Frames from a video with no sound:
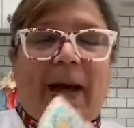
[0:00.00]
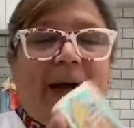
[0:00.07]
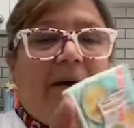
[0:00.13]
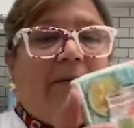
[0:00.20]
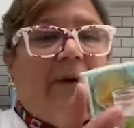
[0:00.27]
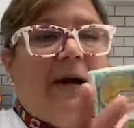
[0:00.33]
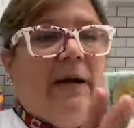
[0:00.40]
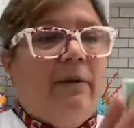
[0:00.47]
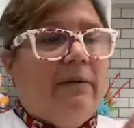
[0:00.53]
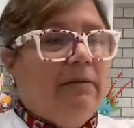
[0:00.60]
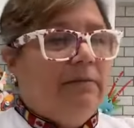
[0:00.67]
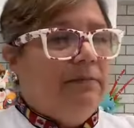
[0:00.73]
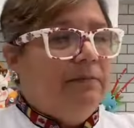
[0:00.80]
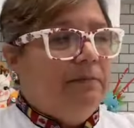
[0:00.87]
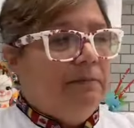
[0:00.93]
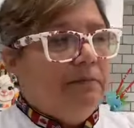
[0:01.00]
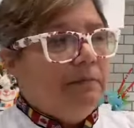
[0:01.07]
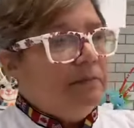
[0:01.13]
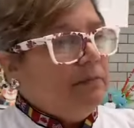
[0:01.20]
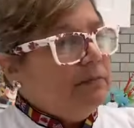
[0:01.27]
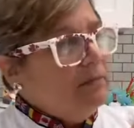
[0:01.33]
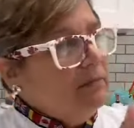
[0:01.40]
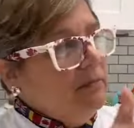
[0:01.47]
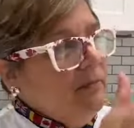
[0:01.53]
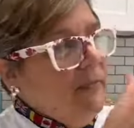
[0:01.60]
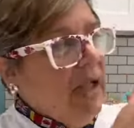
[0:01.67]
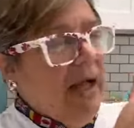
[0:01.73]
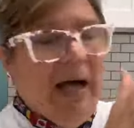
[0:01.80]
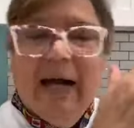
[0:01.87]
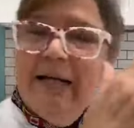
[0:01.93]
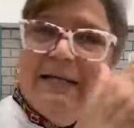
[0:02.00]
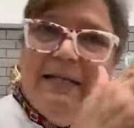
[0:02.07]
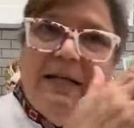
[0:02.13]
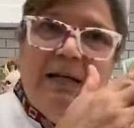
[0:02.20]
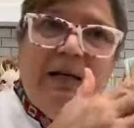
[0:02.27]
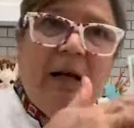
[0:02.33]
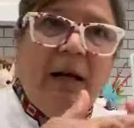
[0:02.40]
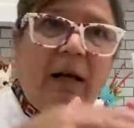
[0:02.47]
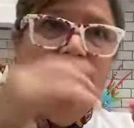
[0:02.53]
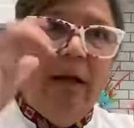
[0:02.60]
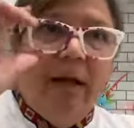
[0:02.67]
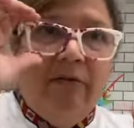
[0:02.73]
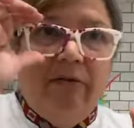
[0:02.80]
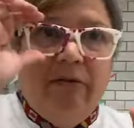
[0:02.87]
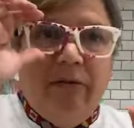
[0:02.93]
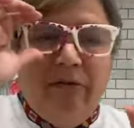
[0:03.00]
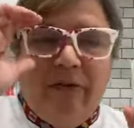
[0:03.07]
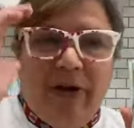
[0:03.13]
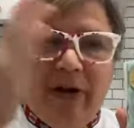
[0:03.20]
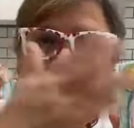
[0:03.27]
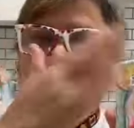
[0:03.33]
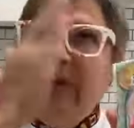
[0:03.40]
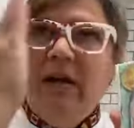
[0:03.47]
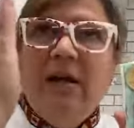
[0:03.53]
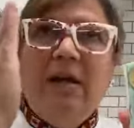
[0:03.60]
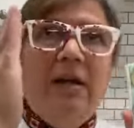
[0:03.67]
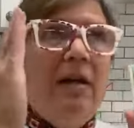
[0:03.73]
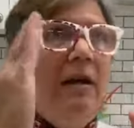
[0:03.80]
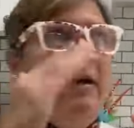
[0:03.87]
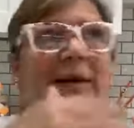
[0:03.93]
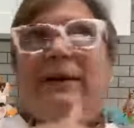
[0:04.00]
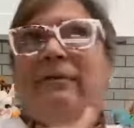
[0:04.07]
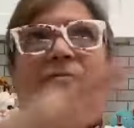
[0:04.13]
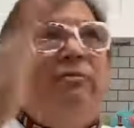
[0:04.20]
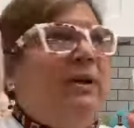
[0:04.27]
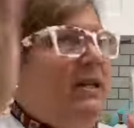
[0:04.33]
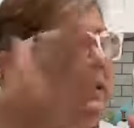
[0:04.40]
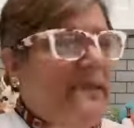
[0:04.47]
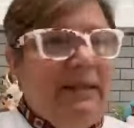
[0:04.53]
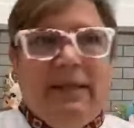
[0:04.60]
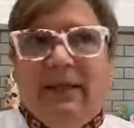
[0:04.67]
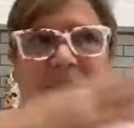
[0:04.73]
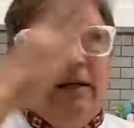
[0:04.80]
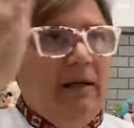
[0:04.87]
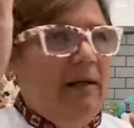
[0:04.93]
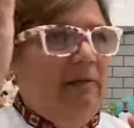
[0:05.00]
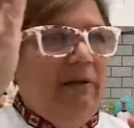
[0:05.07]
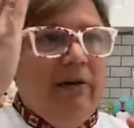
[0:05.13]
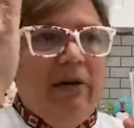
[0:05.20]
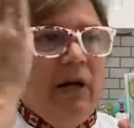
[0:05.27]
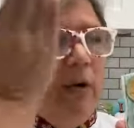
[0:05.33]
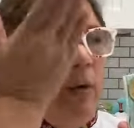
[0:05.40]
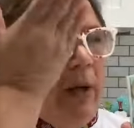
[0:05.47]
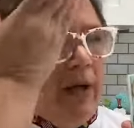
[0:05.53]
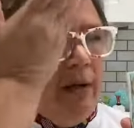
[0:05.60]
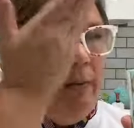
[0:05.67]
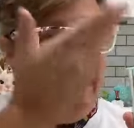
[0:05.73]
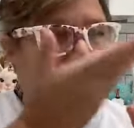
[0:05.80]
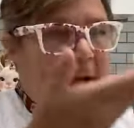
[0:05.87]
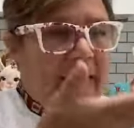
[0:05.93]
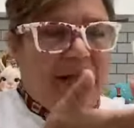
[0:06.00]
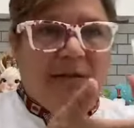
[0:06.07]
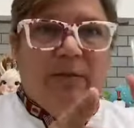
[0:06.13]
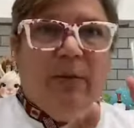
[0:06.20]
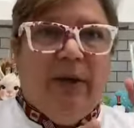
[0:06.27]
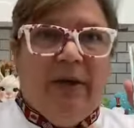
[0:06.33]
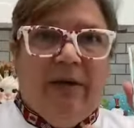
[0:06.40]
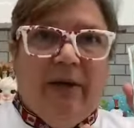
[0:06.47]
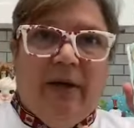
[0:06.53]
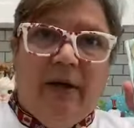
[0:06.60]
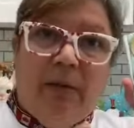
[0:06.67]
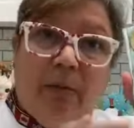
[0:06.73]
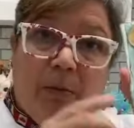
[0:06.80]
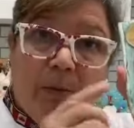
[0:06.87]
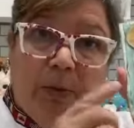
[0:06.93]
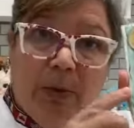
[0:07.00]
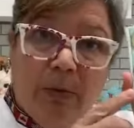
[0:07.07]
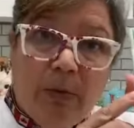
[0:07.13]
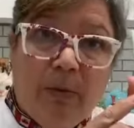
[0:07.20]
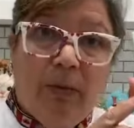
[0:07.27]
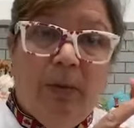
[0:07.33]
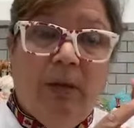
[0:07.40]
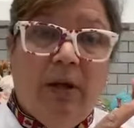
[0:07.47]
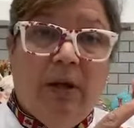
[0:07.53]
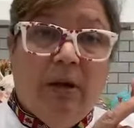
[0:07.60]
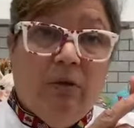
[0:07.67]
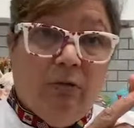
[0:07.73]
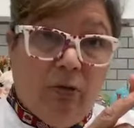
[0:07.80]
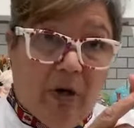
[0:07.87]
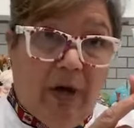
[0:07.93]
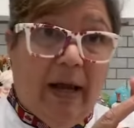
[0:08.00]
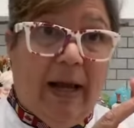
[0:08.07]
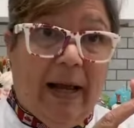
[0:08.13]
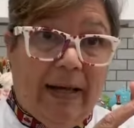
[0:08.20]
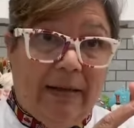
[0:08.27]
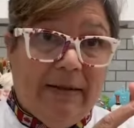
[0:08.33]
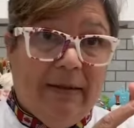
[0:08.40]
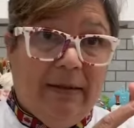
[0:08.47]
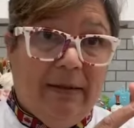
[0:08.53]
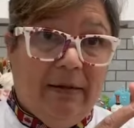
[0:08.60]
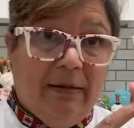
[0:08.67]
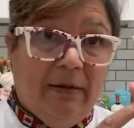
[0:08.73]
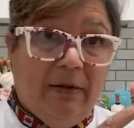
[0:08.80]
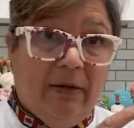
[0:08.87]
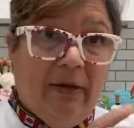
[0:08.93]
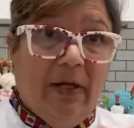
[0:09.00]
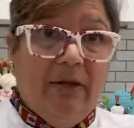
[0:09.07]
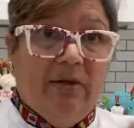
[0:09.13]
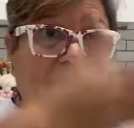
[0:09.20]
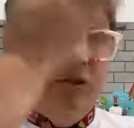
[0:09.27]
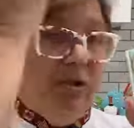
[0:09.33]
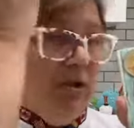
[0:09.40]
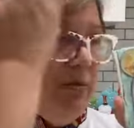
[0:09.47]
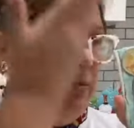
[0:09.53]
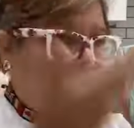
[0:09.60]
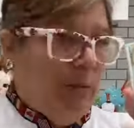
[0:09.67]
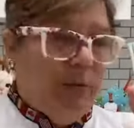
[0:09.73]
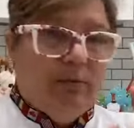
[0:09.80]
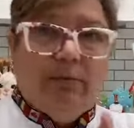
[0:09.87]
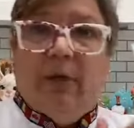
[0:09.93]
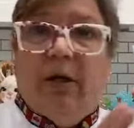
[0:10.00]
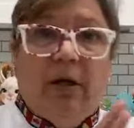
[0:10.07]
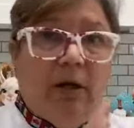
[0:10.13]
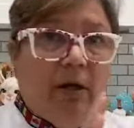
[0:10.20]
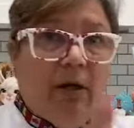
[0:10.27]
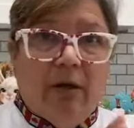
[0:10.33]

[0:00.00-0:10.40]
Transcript: the background, I did a very uh, rustic and a very quick pass with the blue royal icing. Okay, so just boom,